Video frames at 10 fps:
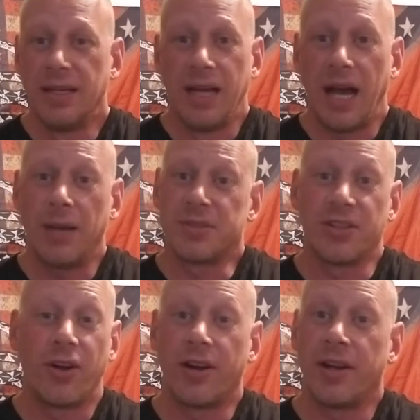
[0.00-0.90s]
I'm
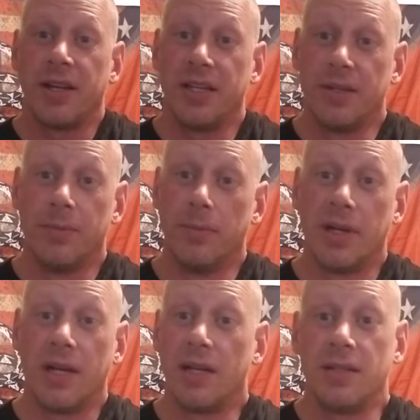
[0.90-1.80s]
sorry,
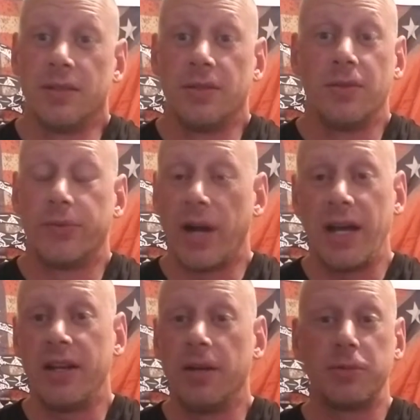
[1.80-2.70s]
but
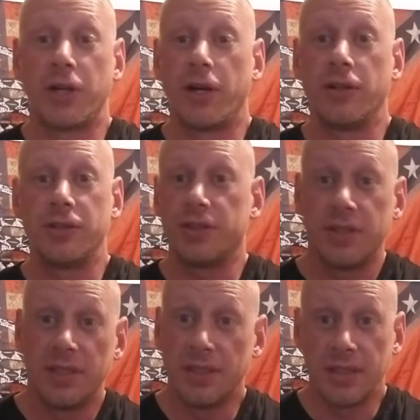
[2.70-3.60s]
Ryan Upchurch,
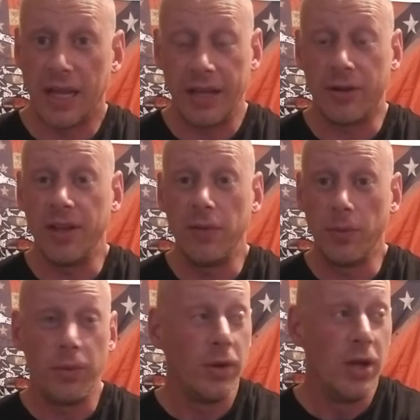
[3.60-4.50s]
hell,
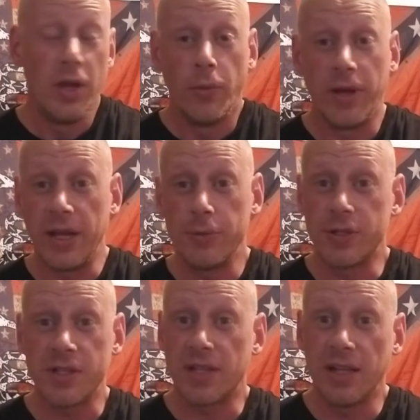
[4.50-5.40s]
even when he was
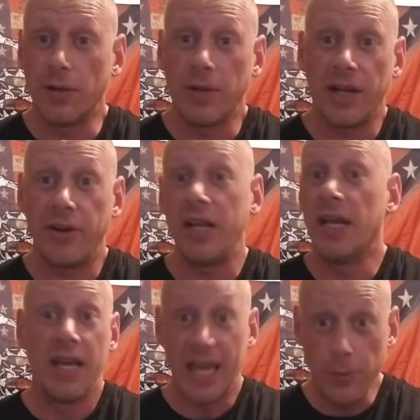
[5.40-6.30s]
just little Larry,
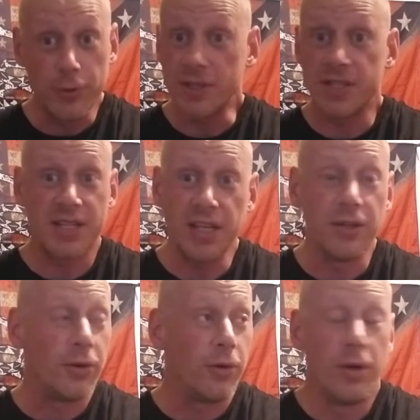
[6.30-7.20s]
he was
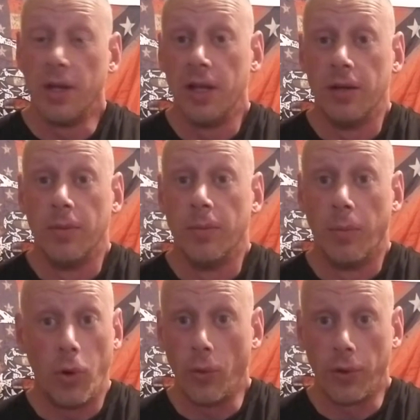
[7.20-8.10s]
still
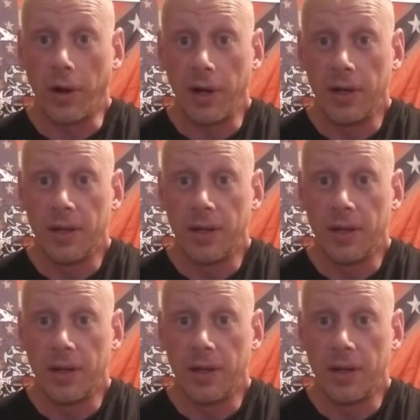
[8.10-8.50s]
more,